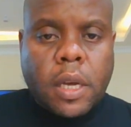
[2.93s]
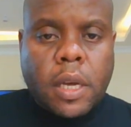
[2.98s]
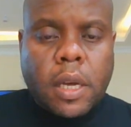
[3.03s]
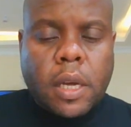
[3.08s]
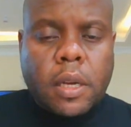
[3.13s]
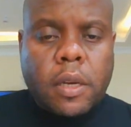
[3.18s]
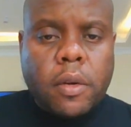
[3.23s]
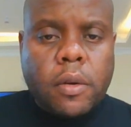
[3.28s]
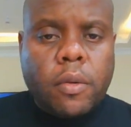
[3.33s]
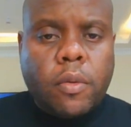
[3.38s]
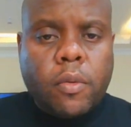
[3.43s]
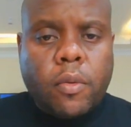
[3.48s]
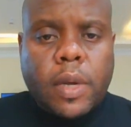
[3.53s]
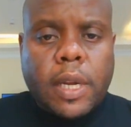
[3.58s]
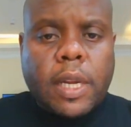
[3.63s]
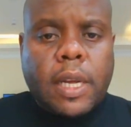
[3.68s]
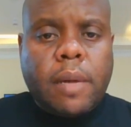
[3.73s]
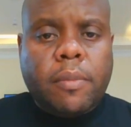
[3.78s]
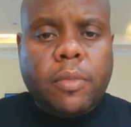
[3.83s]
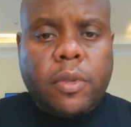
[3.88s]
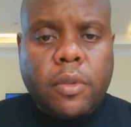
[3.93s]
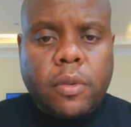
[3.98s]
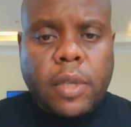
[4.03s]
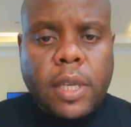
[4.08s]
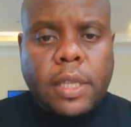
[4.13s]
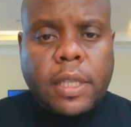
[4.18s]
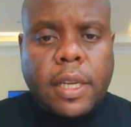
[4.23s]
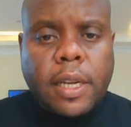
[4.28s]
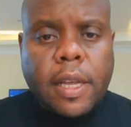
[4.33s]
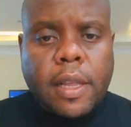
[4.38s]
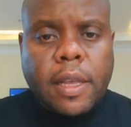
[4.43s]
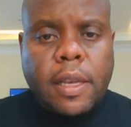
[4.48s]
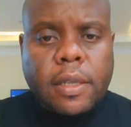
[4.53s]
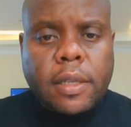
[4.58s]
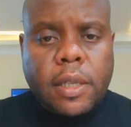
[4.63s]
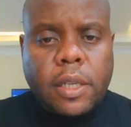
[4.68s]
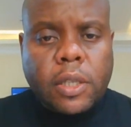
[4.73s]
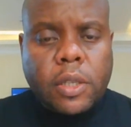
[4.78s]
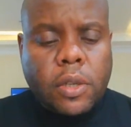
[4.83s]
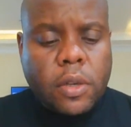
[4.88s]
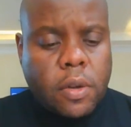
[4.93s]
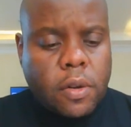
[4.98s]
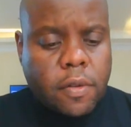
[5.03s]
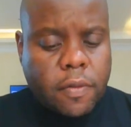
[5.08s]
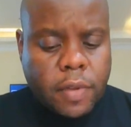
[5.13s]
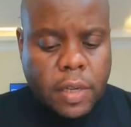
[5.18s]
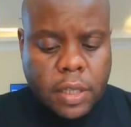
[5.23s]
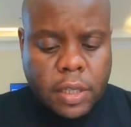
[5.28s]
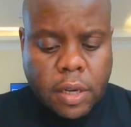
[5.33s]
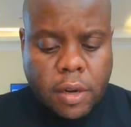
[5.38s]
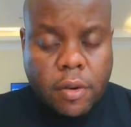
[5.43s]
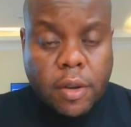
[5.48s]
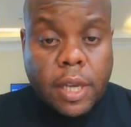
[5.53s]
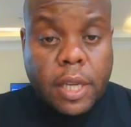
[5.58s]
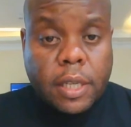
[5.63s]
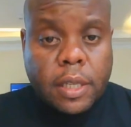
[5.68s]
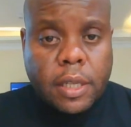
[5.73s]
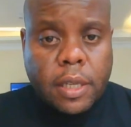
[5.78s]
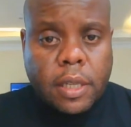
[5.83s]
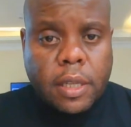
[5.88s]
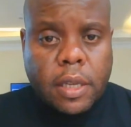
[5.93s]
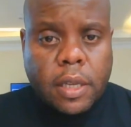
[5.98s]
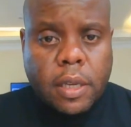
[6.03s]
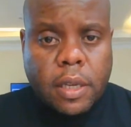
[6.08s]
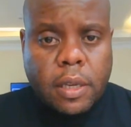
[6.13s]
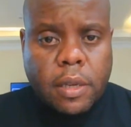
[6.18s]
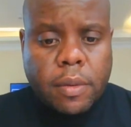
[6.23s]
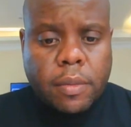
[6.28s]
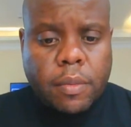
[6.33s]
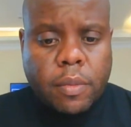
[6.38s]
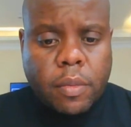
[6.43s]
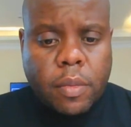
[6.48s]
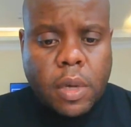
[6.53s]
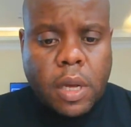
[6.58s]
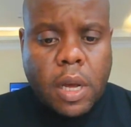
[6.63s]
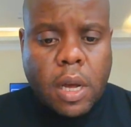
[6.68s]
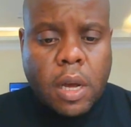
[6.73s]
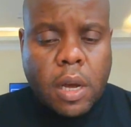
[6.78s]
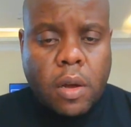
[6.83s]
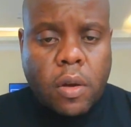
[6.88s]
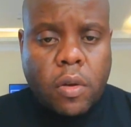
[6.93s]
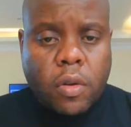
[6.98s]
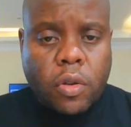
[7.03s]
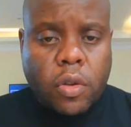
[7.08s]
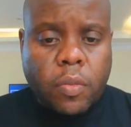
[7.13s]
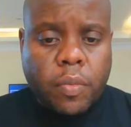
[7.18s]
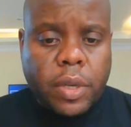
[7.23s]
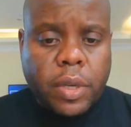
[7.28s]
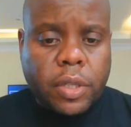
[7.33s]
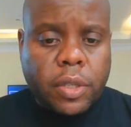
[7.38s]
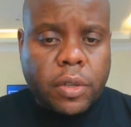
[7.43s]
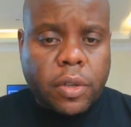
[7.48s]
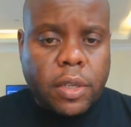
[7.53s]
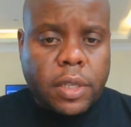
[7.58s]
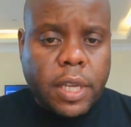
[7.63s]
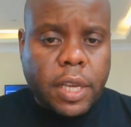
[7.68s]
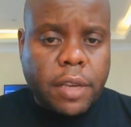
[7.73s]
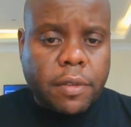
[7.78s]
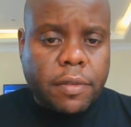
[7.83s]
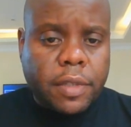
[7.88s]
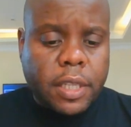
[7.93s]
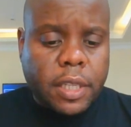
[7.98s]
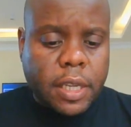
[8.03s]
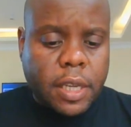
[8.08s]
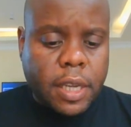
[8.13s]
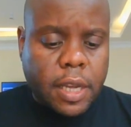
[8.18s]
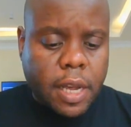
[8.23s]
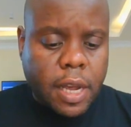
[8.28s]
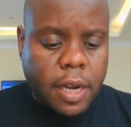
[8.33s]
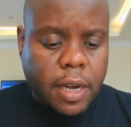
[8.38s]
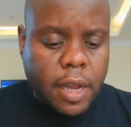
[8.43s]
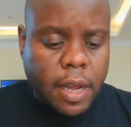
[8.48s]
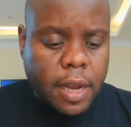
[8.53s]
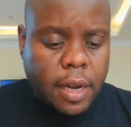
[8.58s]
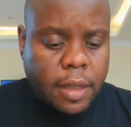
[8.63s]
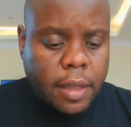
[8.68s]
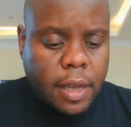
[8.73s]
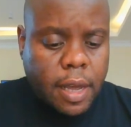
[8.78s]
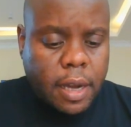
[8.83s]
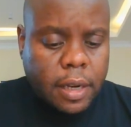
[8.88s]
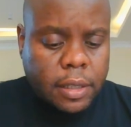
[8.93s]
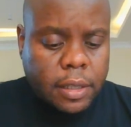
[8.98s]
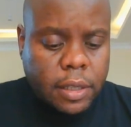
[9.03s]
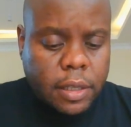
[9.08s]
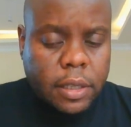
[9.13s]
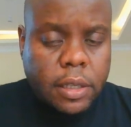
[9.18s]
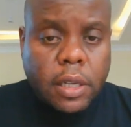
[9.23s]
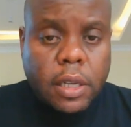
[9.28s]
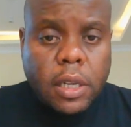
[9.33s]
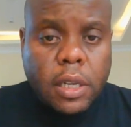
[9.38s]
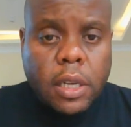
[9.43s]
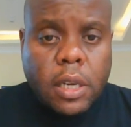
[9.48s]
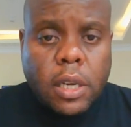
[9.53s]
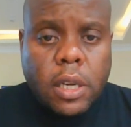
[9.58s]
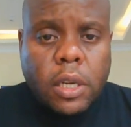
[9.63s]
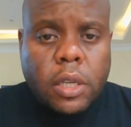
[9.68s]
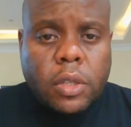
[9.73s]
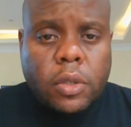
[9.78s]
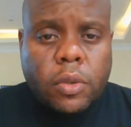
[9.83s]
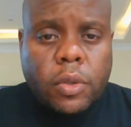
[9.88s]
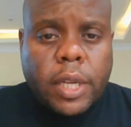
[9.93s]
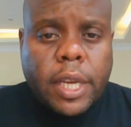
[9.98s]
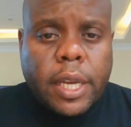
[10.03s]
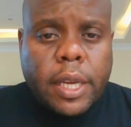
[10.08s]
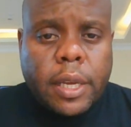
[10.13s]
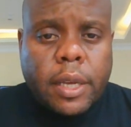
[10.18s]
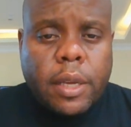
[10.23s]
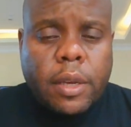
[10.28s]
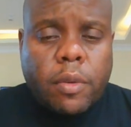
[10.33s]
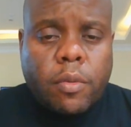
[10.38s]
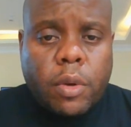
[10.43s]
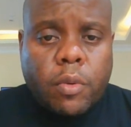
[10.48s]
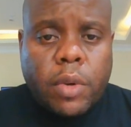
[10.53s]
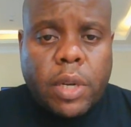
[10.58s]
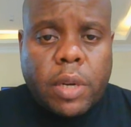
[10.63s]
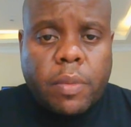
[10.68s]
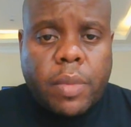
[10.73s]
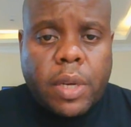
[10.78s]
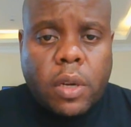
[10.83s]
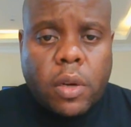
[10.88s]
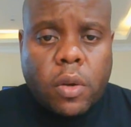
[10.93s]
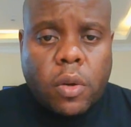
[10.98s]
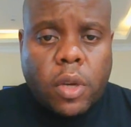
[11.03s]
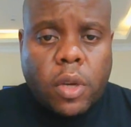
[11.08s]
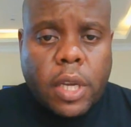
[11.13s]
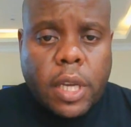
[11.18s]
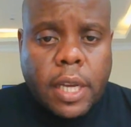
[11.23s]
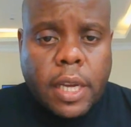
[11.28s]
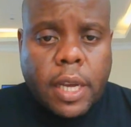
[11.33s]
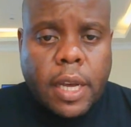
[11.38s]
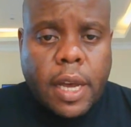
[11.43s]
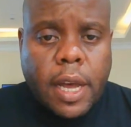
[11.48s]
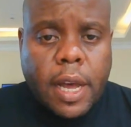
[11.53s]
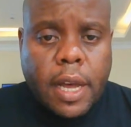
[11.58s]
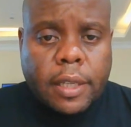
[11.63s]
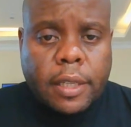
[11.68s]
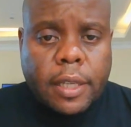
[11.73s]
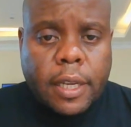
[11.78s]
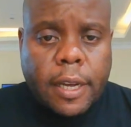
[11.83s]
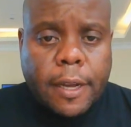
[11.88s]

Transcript: Hello, welcome to yet another session of interrogating the Occupational Safety and Health Act. Today, we will be looking at